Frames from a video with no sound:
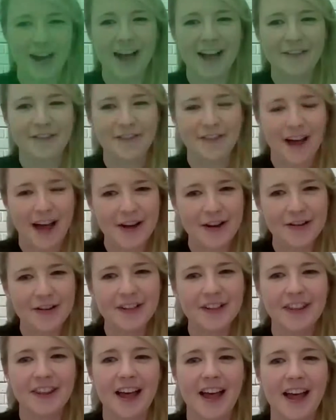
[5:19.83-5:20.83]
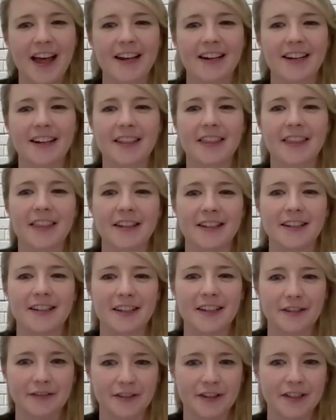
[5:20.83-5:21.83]
found that the
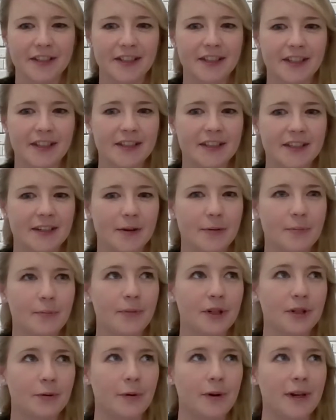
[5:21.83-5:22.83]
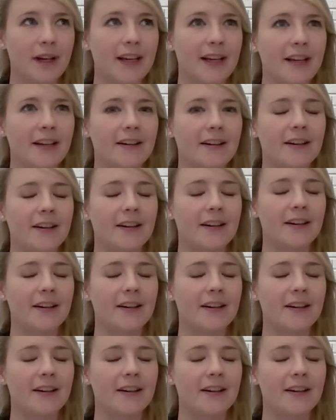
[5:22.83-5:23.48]
difference between